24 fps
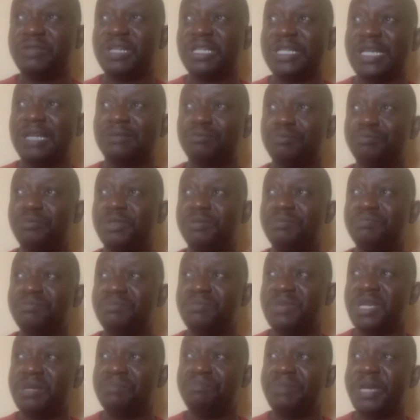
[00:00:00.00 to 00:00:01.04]
that
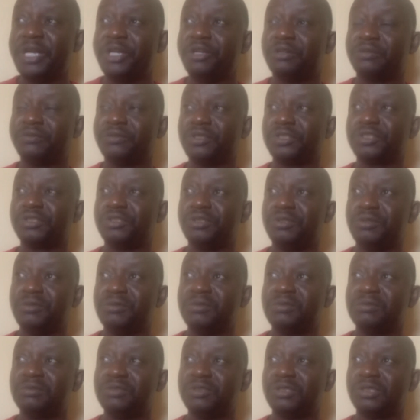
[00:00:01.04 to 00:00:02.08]
many of us
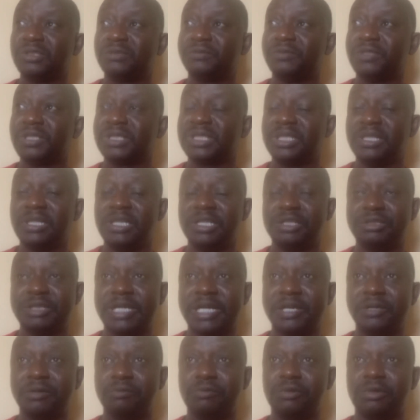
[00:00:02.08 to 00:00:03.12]
know, those of us in the
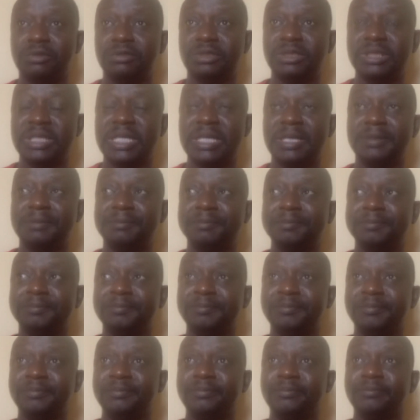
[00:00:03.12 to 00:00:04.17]
literary world,
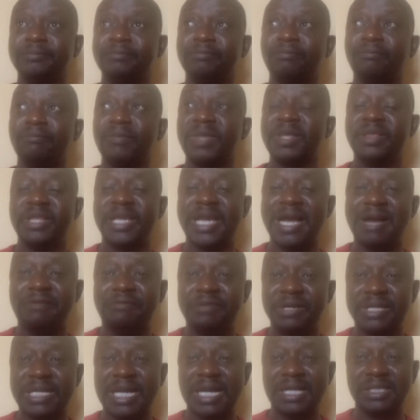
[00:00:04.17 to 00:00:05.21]
The
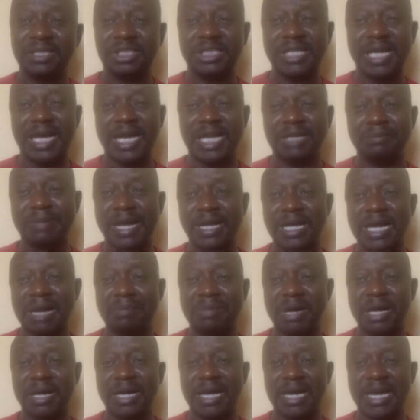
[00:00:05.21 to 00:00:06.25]
African Child by
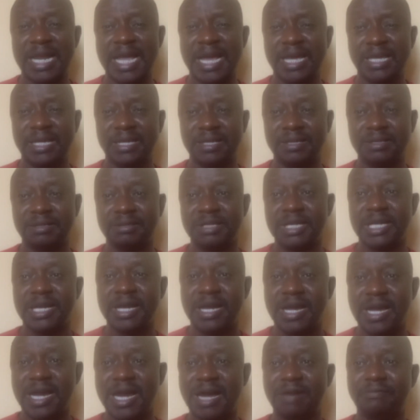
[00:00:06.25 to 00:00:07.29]
Kamara Lai,
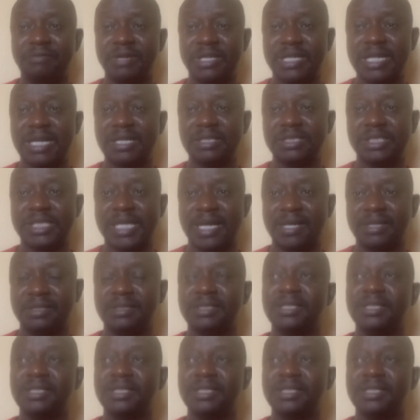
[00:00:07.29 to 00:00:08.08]
African Child.